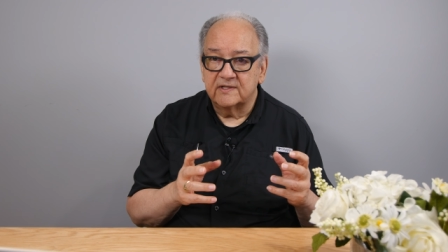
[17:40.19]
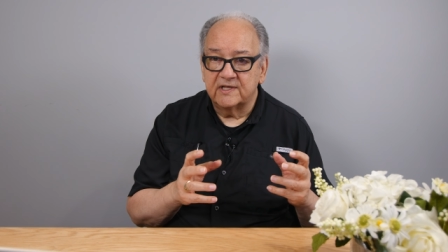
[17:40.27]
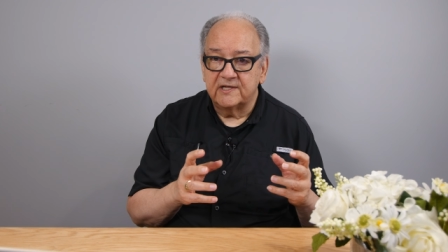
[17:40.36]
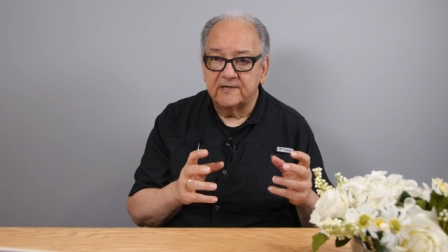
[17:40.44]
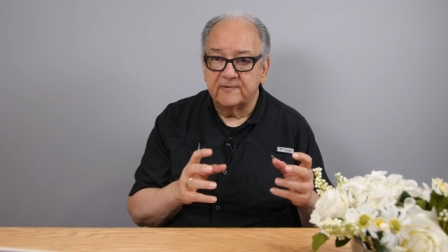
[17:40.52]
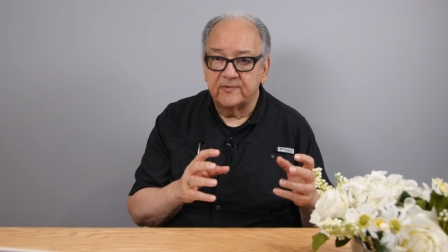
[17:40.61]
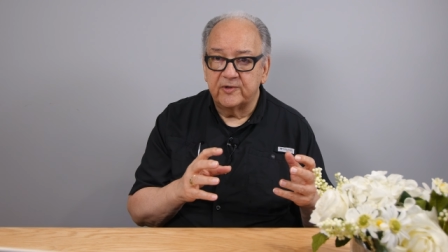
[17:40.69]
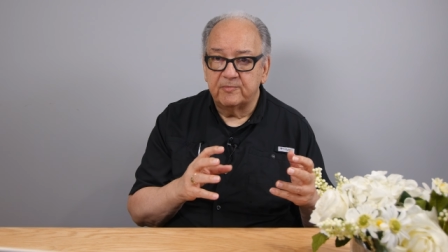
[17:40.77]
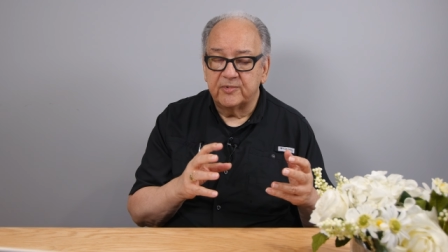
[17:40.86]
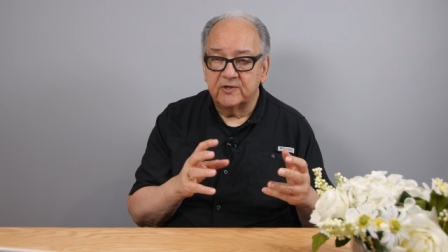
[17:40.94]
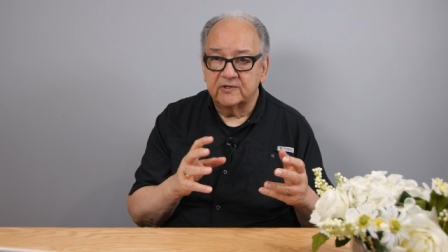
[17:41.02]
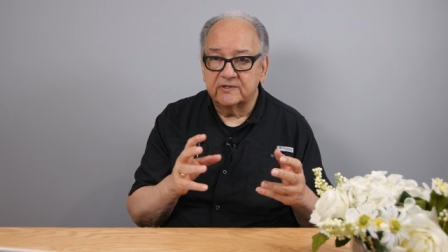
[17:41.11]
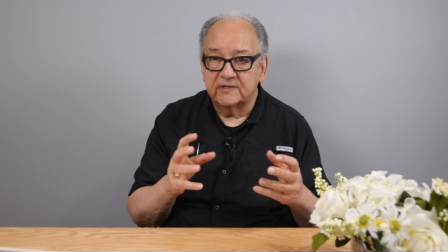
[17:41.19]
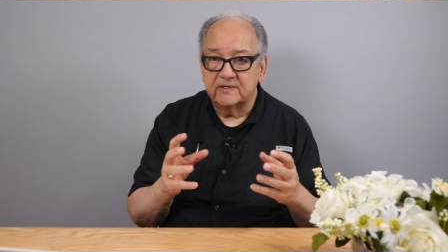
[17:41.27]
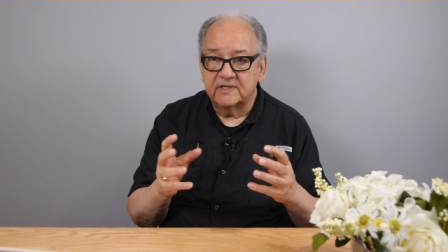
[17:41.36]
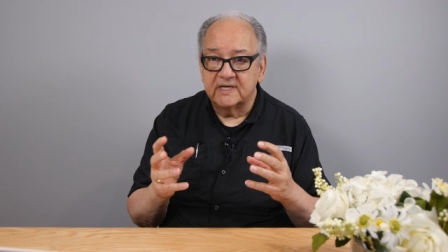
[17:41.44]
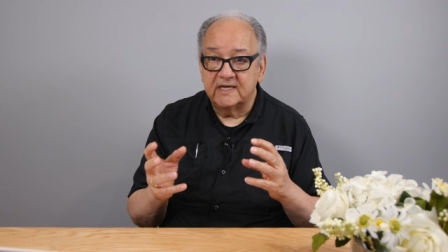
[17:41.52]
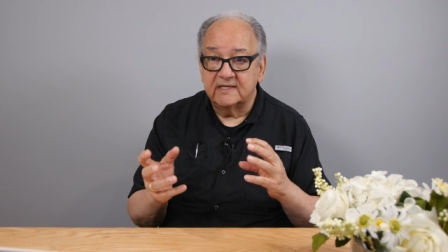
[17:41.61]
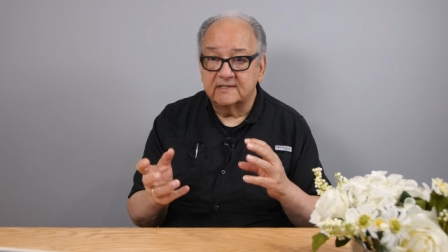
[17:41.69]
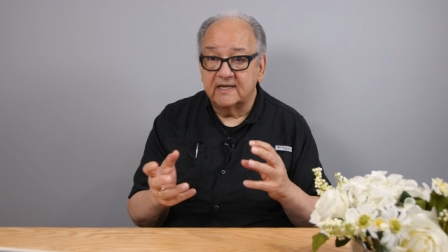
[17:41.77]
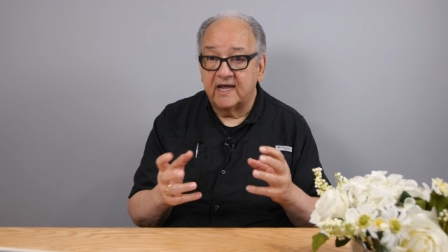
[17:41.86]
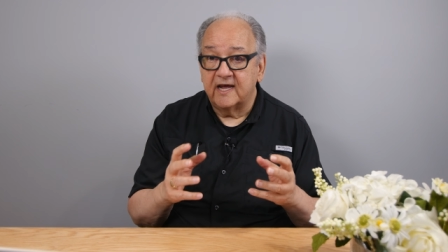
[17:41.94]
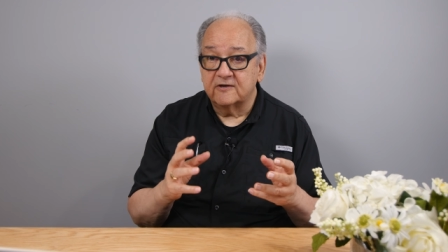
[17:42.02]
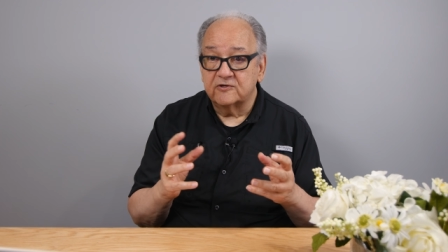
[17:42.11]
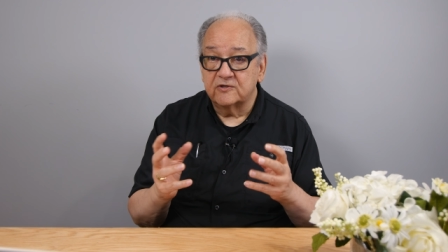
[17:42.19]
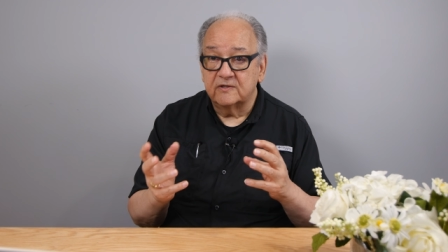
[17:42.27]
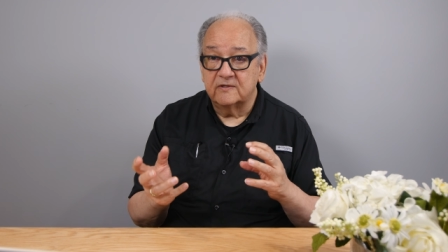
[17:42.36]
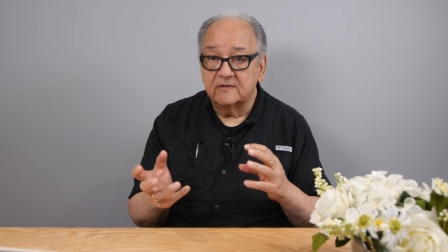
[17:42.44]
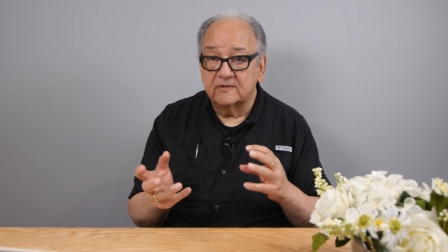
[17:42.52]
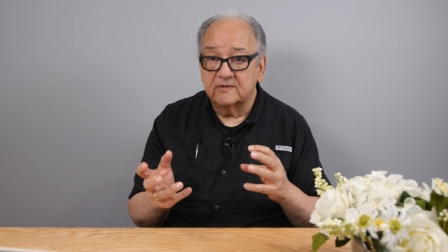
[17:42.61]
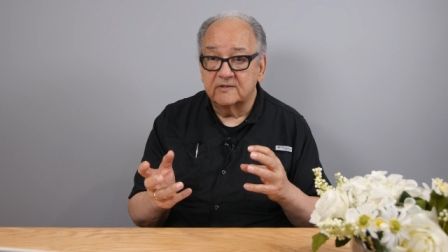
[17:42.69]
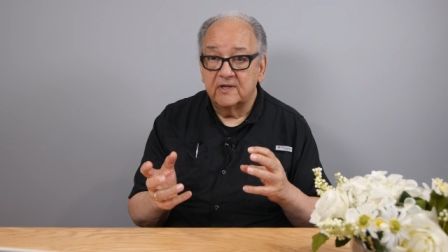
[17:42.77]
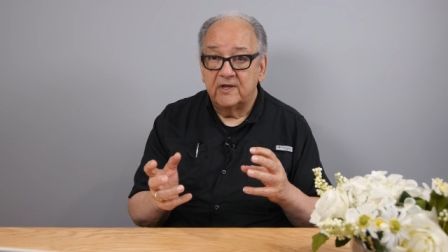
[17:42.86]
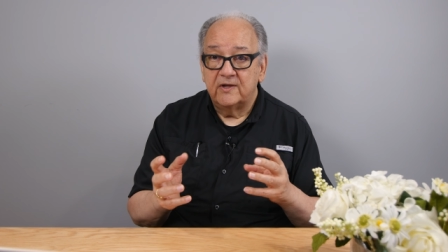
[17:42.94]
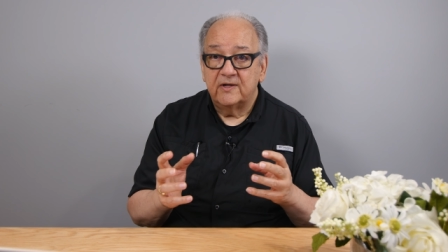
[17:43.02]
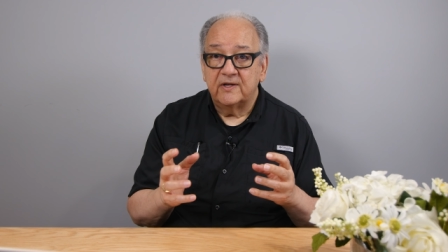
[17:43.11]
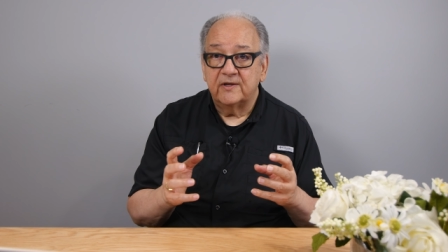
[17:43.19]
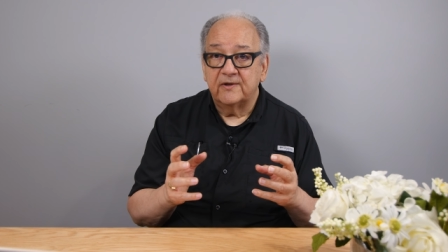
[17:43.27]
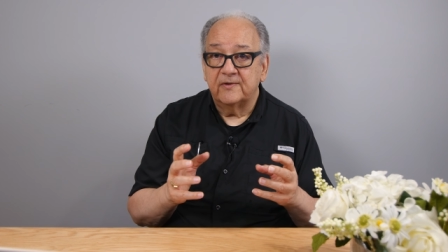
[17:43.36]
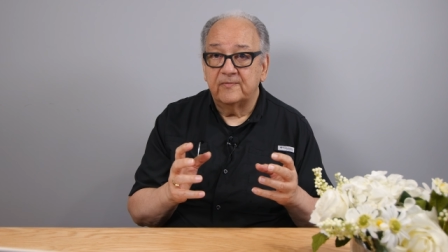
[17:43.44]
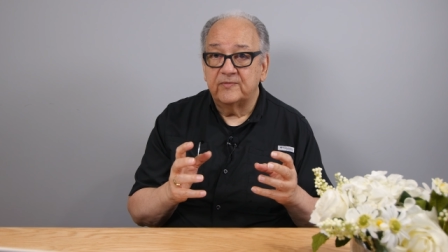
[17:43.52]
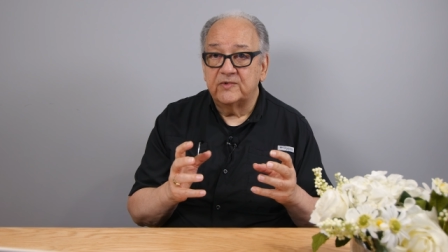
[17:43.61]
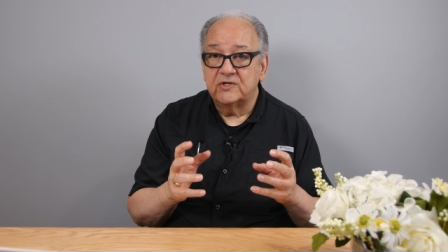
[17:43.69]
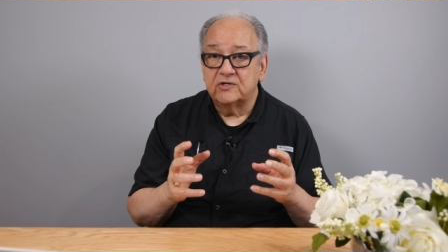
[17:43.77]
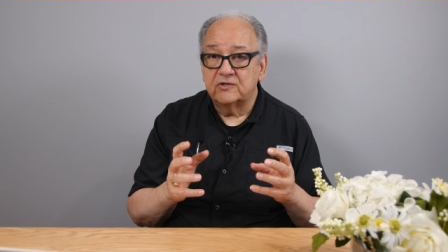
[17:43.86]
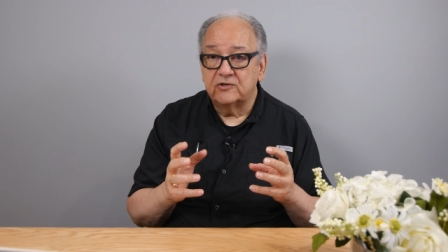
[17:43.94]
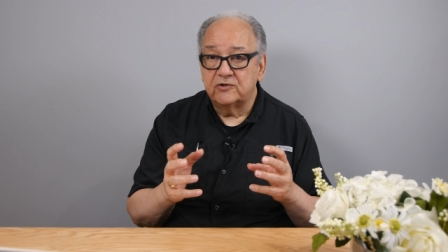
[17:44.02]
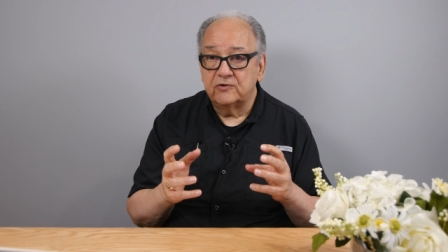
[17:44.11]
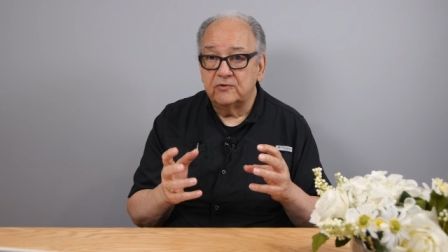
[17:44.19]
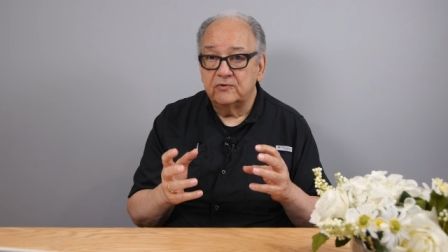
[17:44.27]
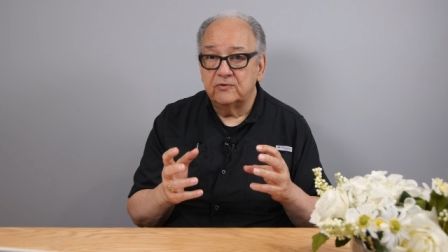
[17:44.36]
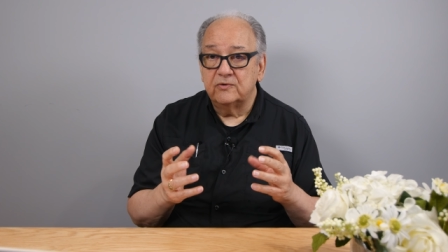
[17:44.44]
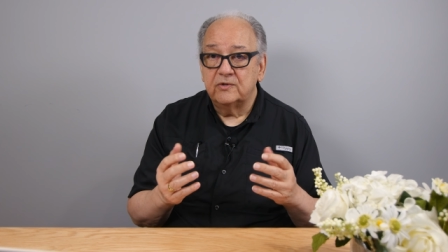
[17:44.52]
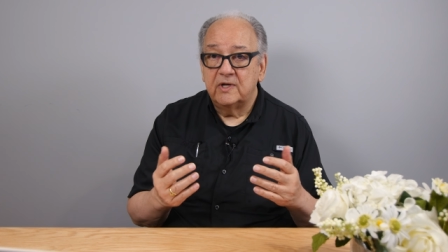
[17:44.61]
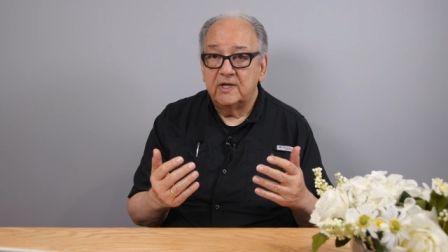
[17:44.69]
then the person takes actions um, to